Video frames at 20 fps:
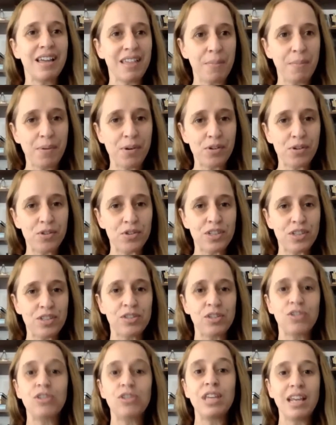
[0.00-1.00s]
but each
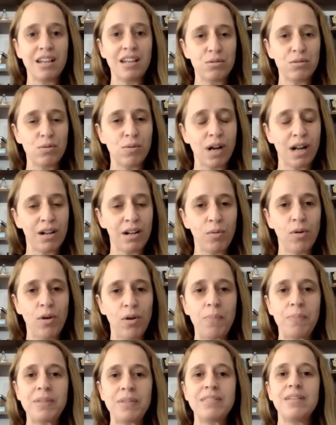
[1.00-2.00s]
sector, each
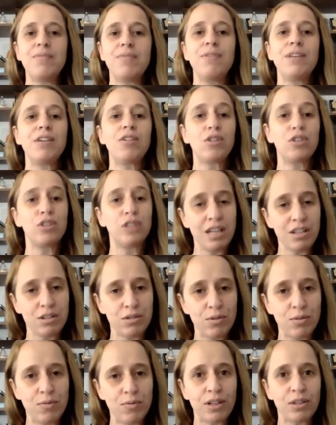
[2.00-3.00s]
process has
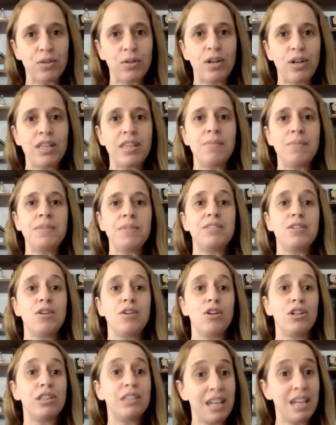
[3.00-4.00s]
their own
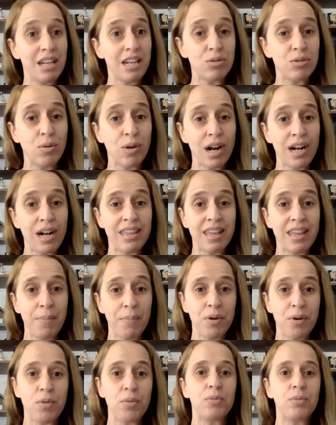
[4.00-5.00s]
calculus,
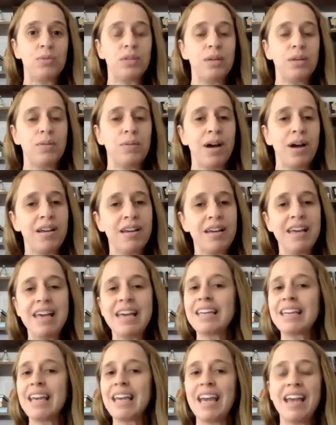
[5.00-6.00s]
has their
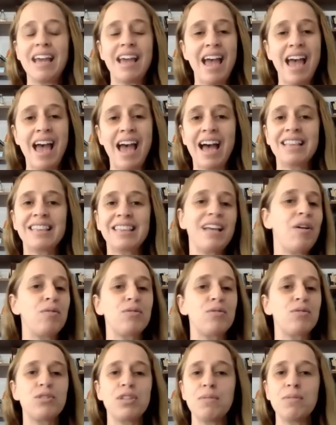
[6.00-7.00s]
emission um,
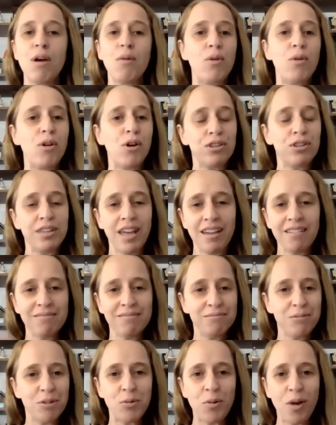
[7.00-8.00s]

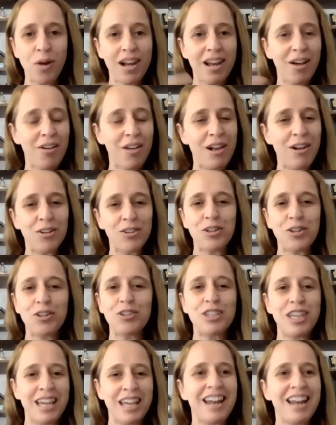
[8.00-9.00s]
indicators,
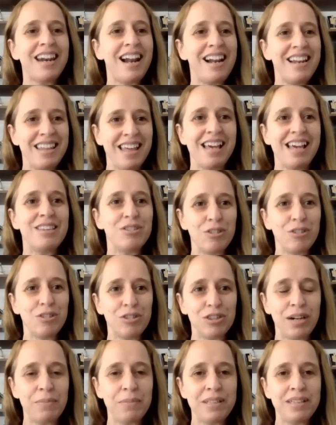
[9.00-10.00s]
even a lot,
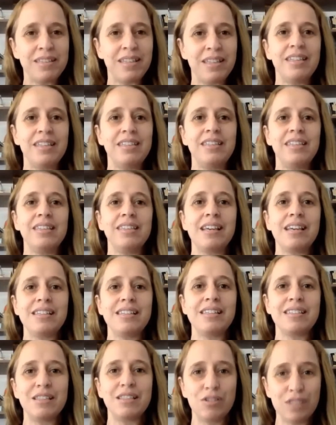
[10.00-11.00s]
one uh,
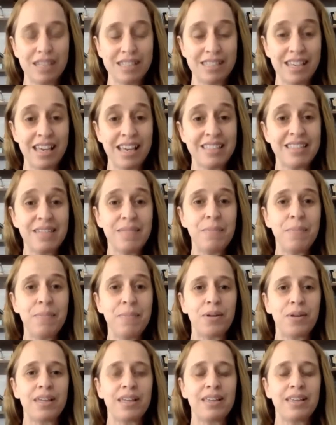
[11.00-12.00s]
one lot next
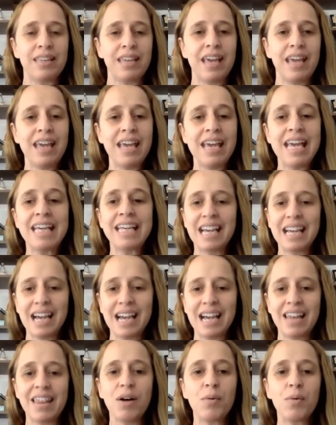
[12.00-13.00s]
to another one have
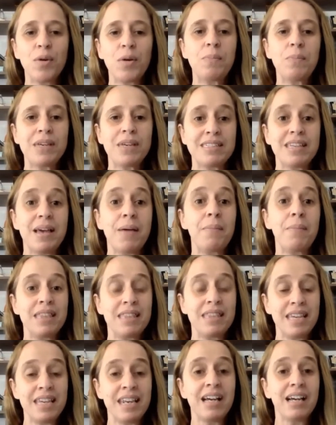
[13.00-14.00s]
different impacts.
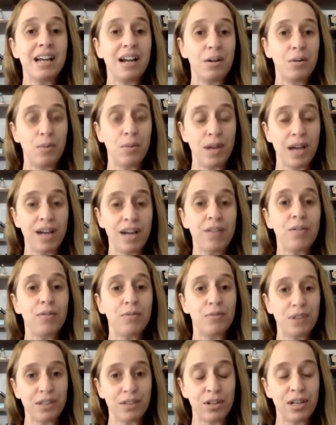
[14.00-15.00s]
So it's
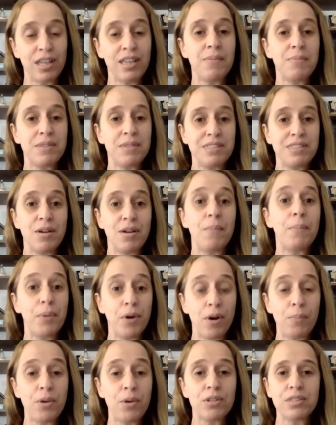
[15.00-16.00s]
important that we start
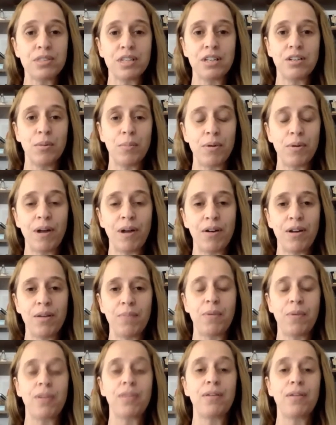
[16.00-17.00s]
measuring
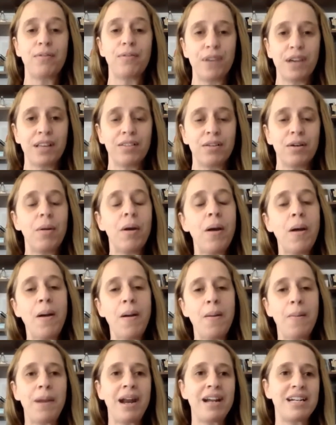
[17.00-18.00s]
um, our
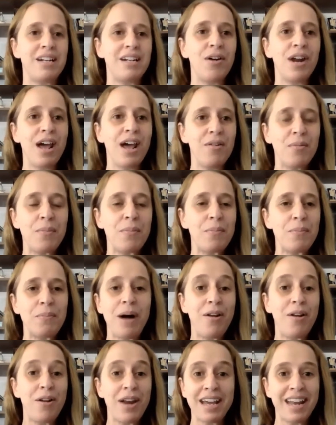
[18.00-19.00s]
with
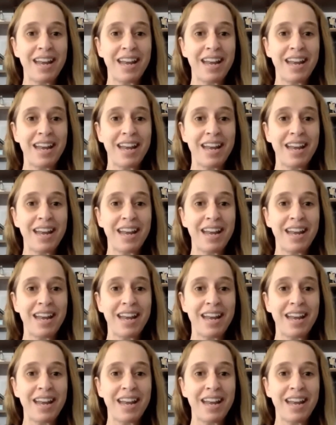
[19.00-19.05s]
um,